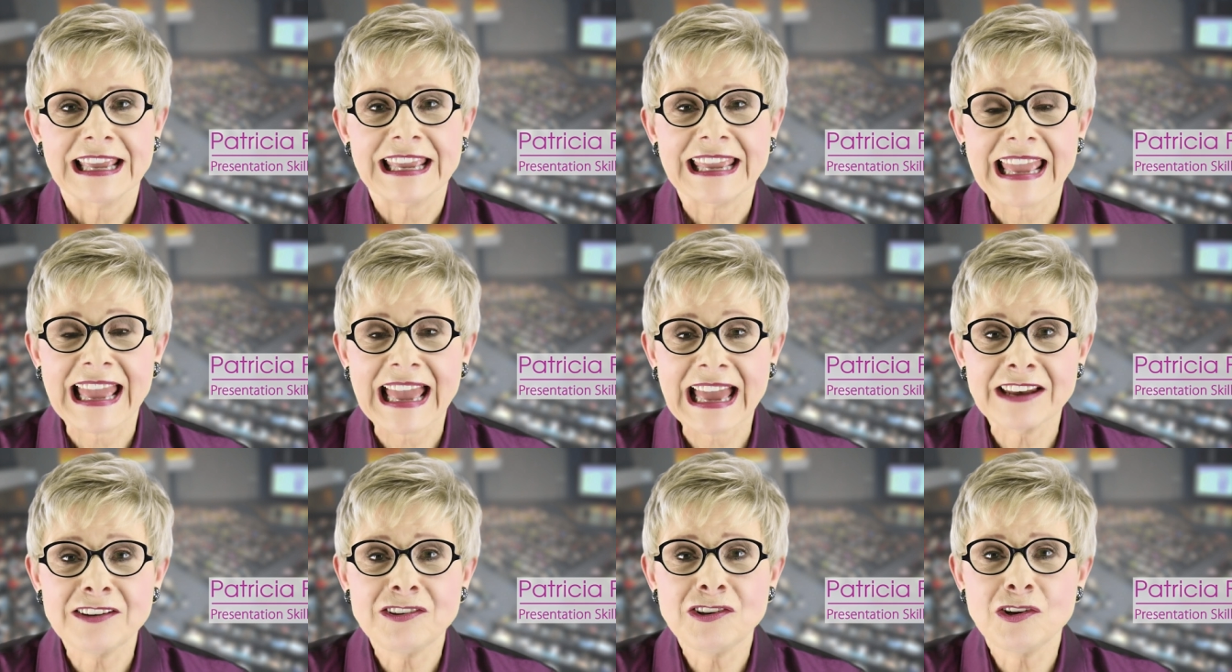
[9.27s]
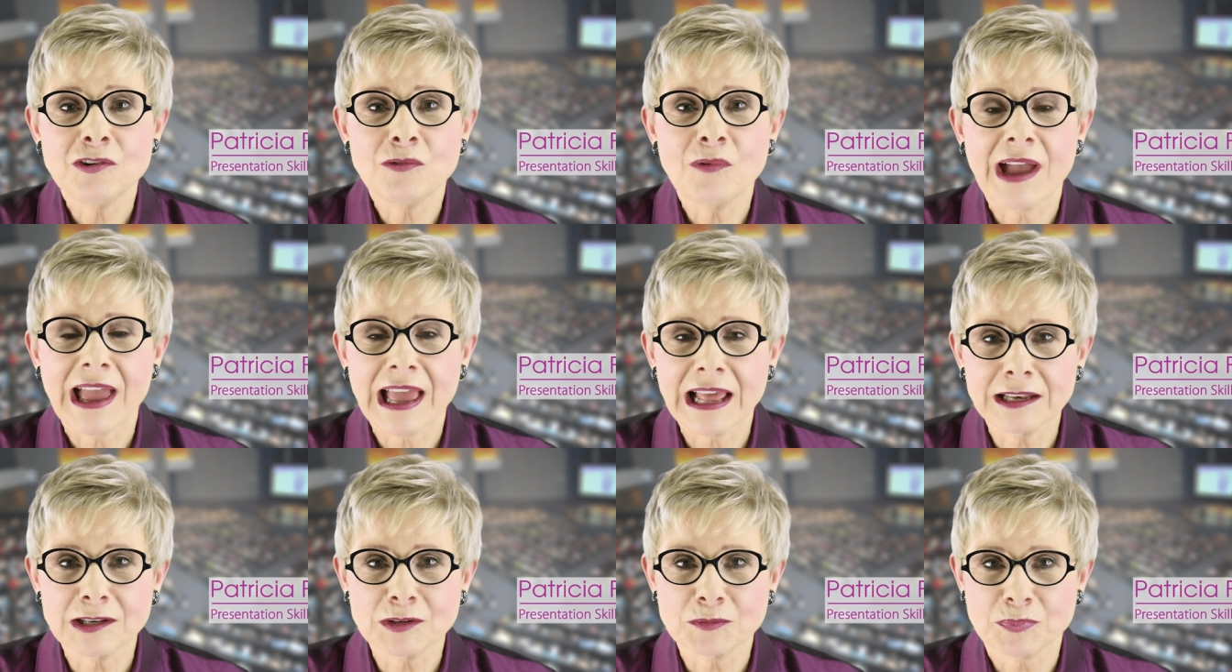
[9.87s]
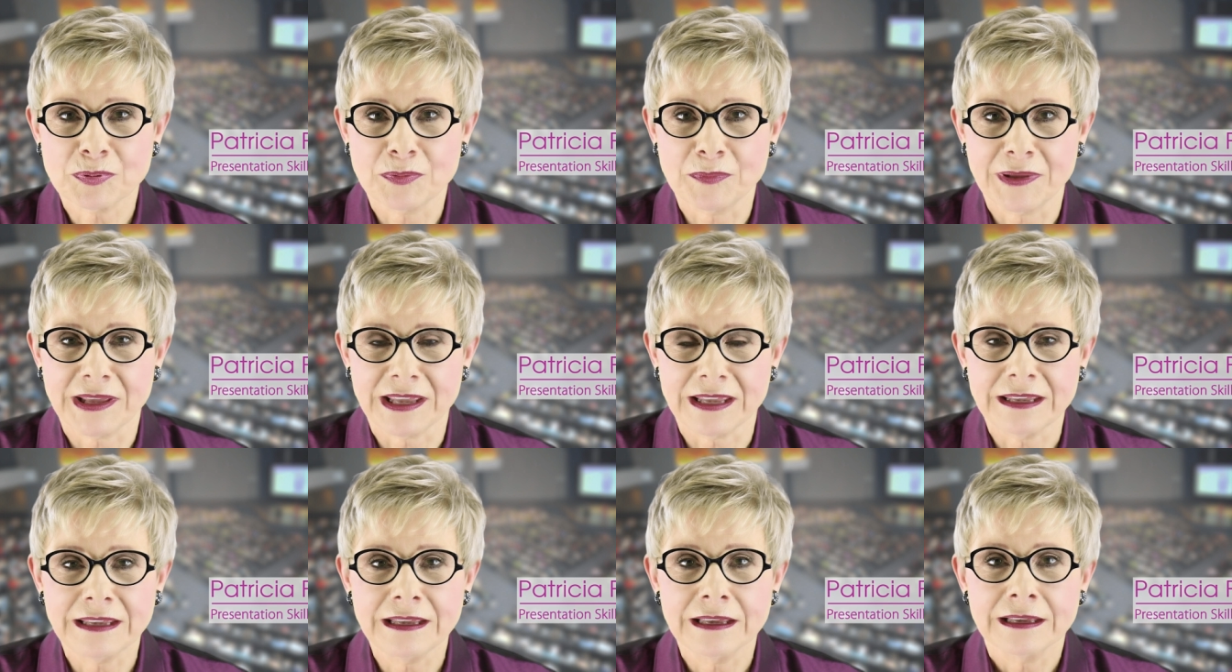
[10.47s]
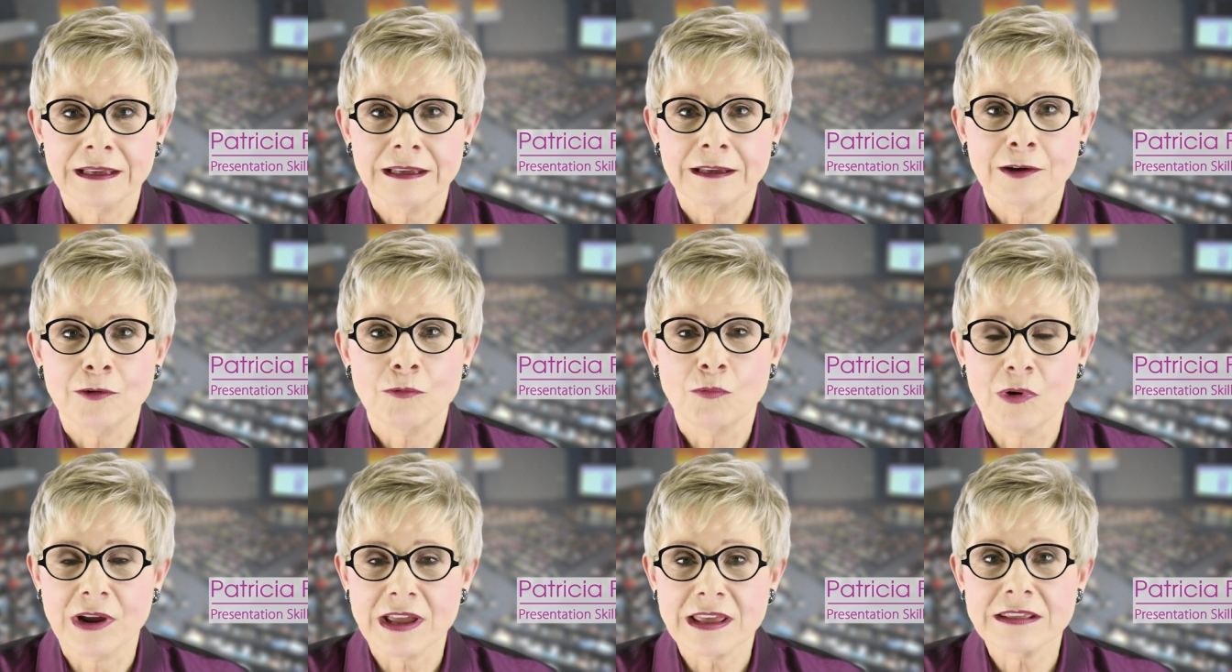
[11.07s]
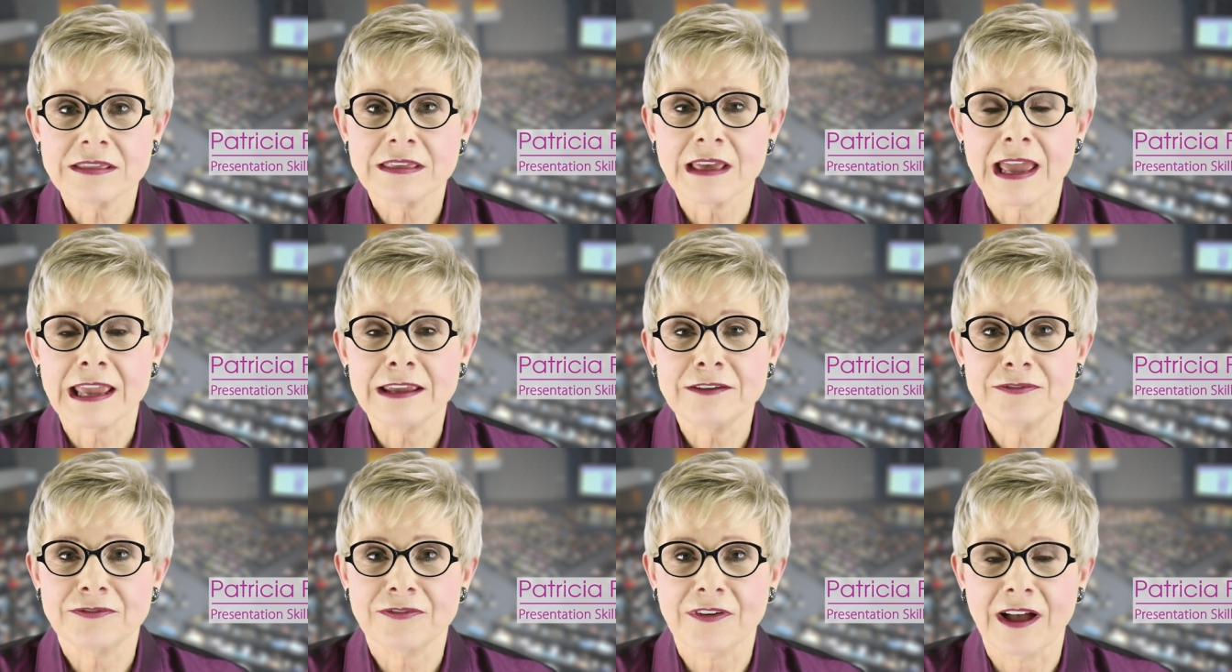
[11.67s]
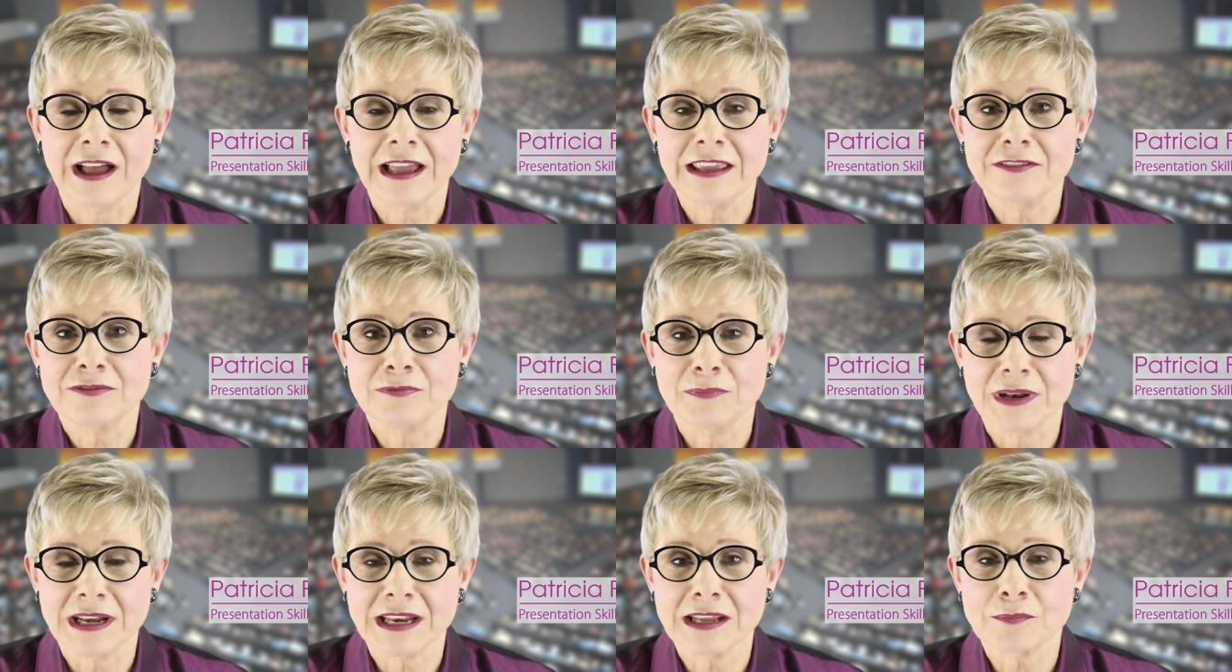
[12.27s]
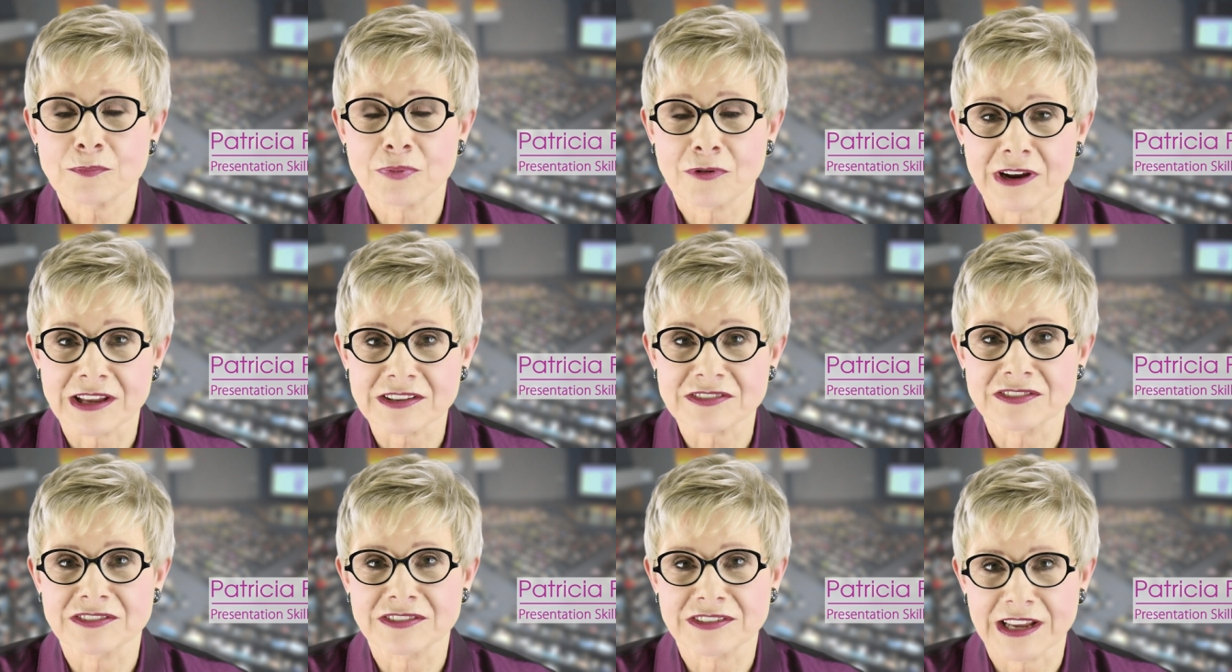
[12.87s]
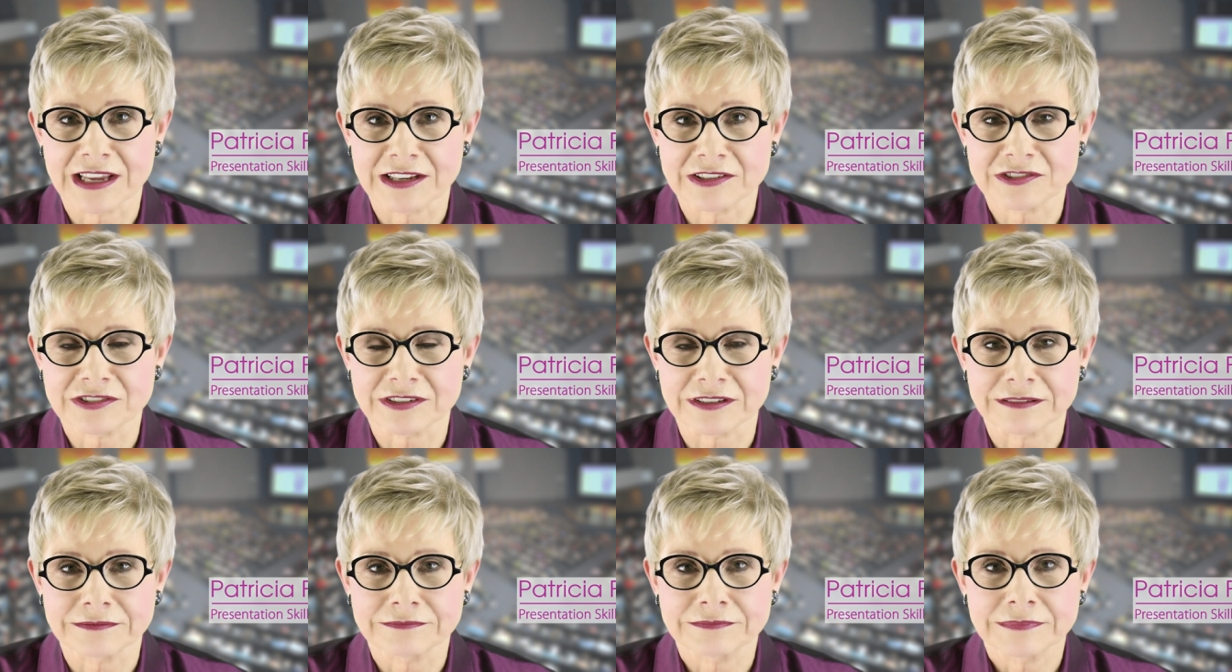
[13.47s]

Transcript: "Can you help me with a five-minute presentation?"